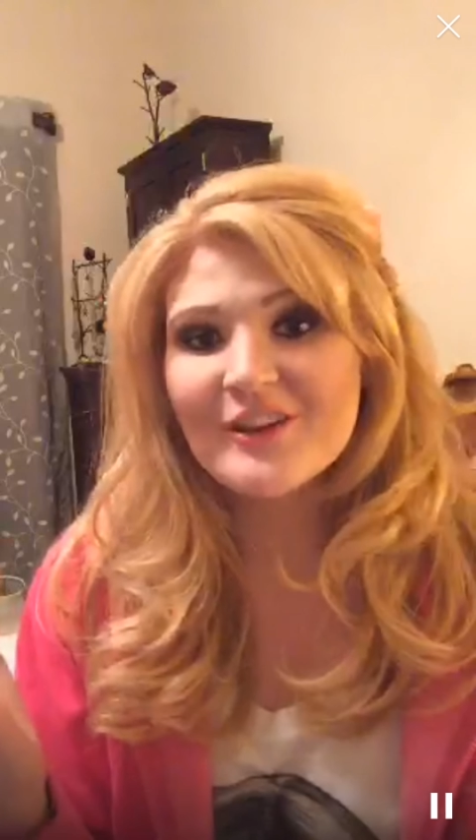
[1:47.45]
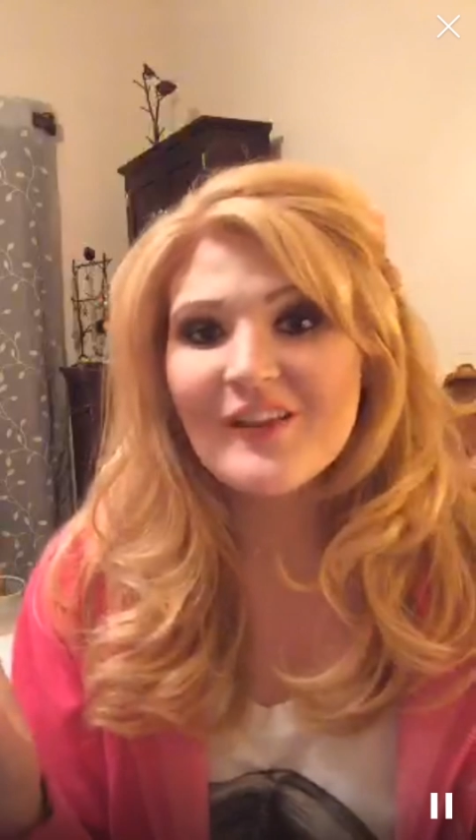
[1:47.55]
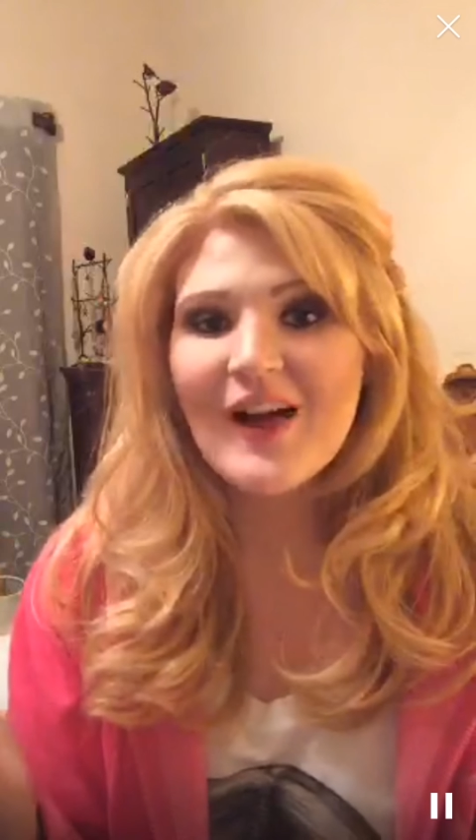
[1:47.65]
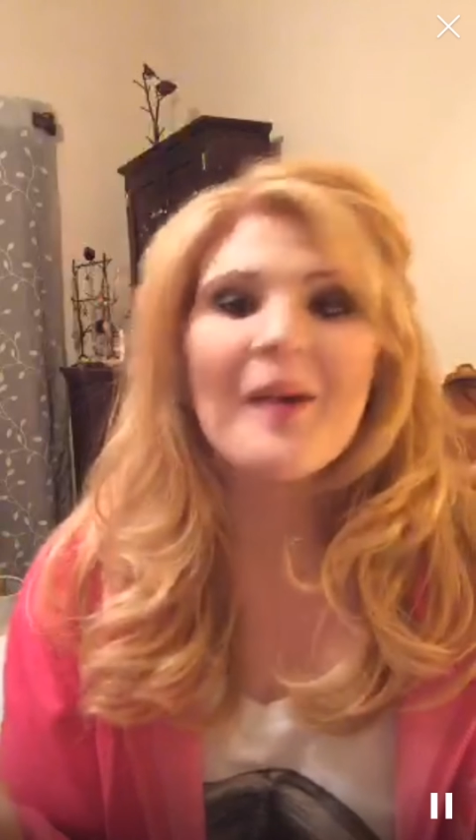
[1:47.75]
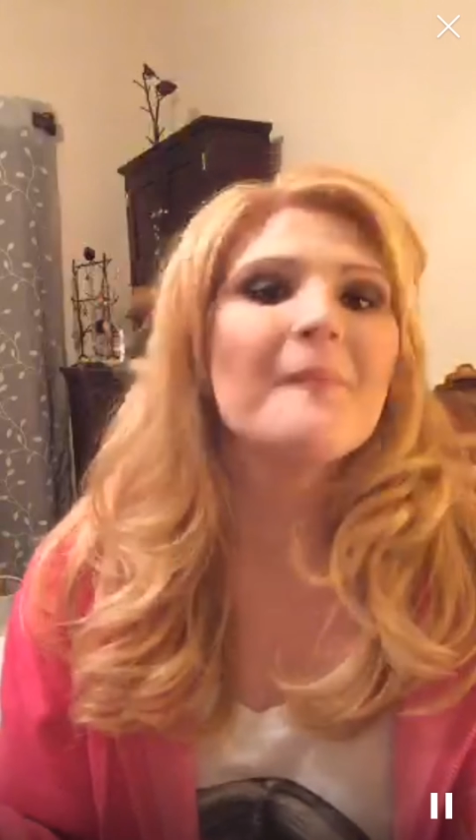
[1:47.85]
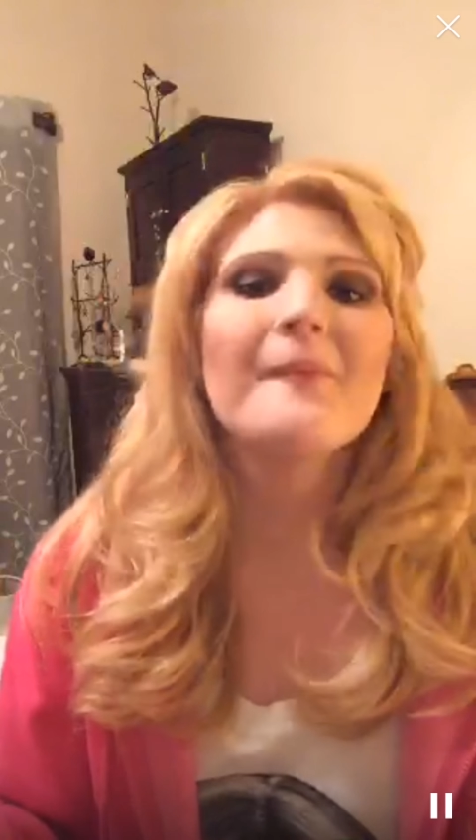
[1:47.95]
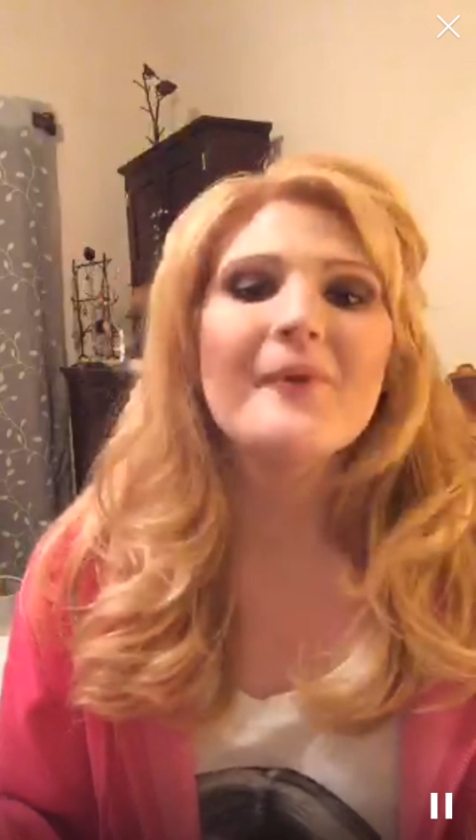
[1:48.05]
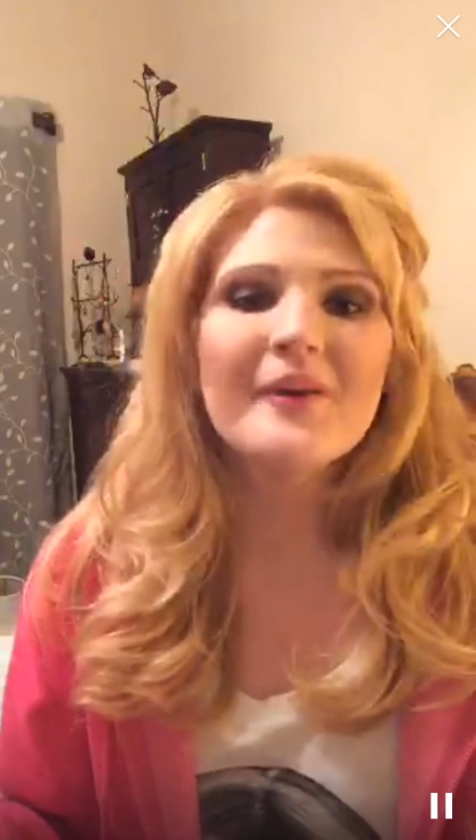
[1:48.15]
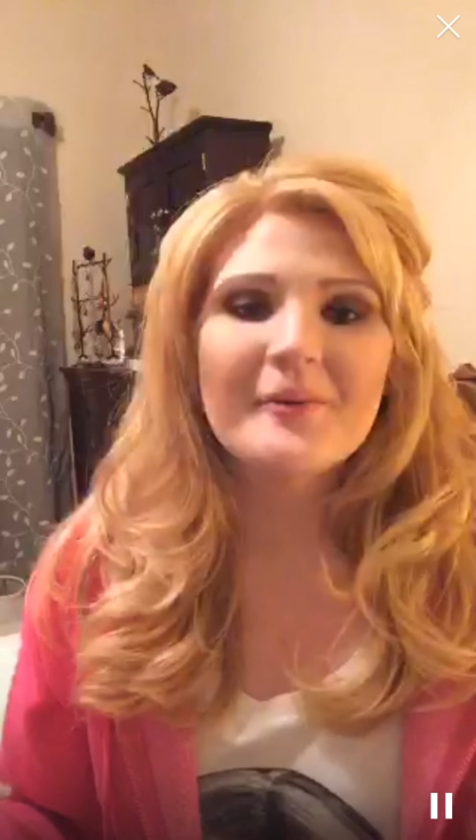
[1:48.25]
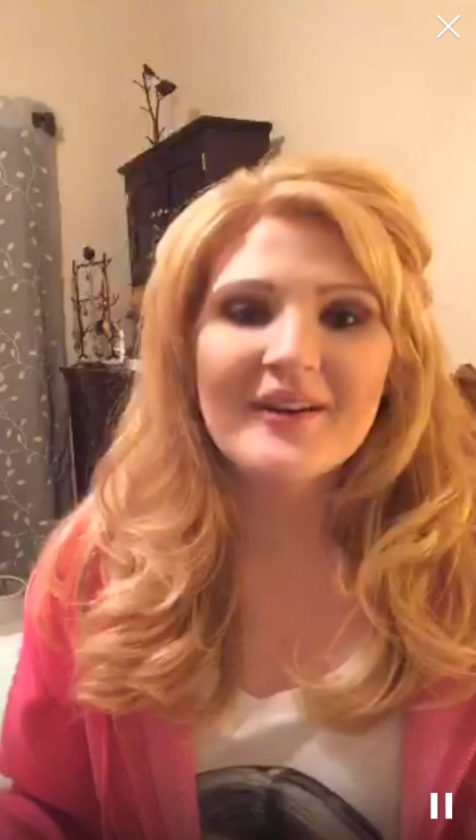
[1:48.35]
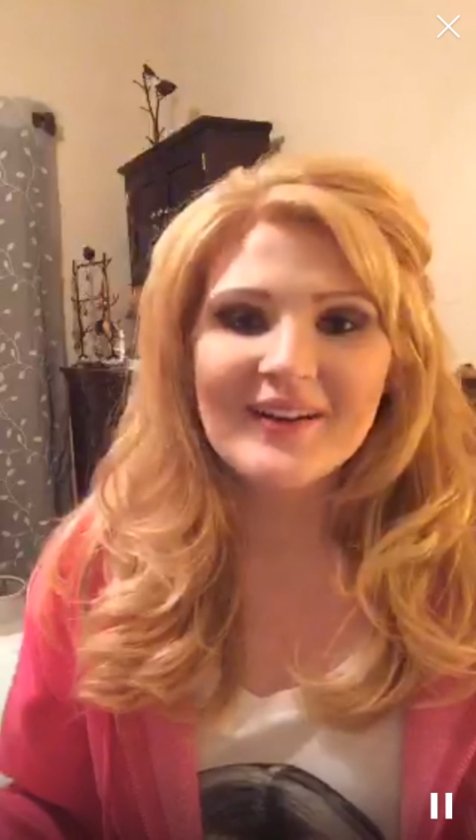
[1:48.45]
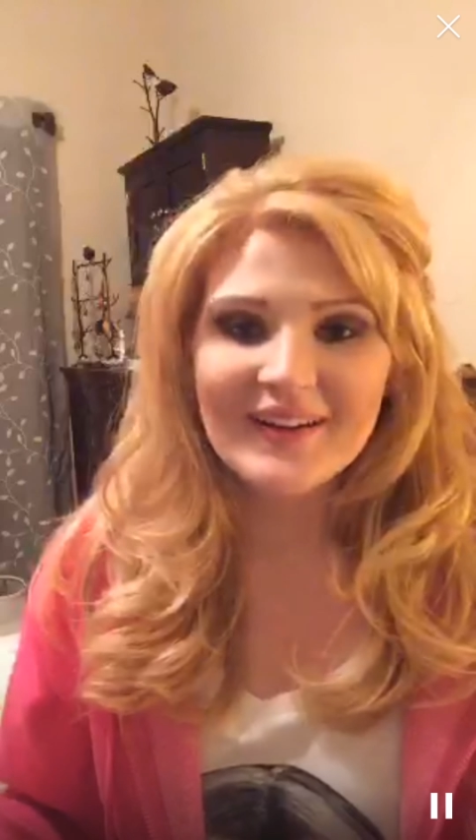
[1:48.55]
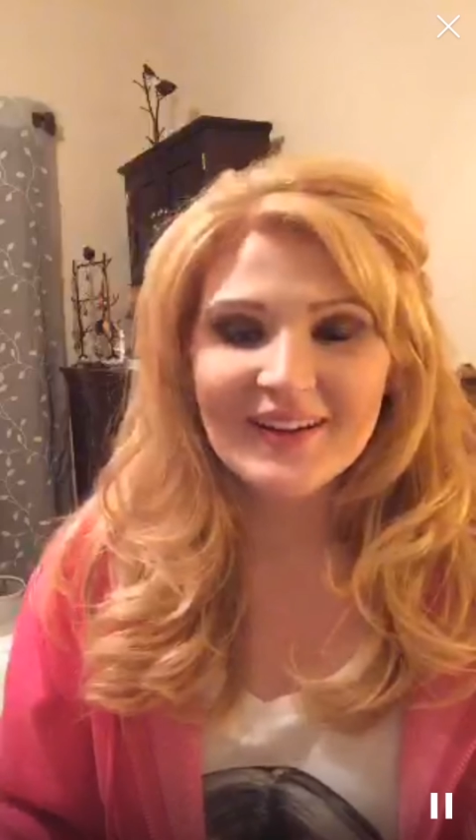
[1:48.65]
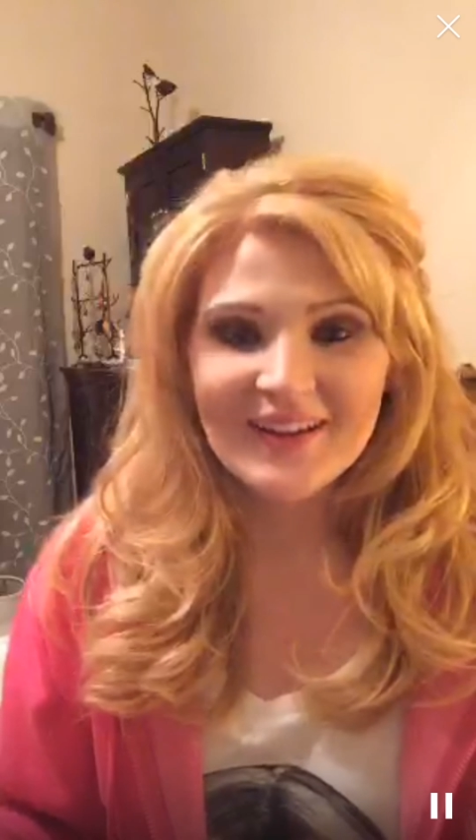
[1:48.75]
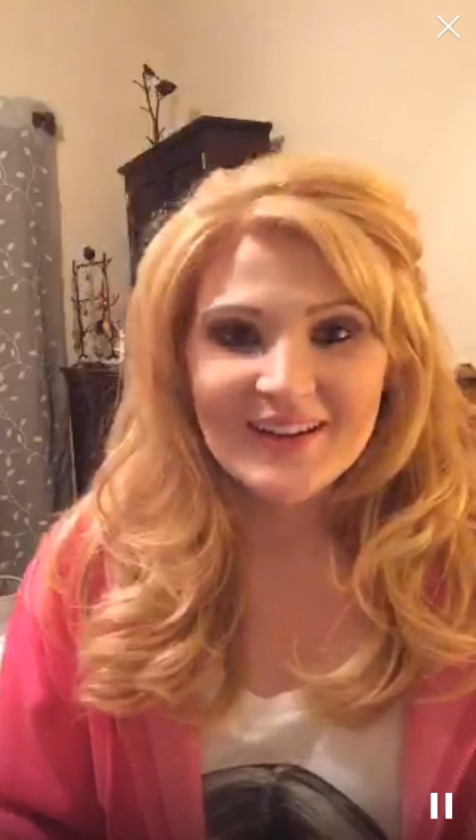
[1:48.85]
a lot more work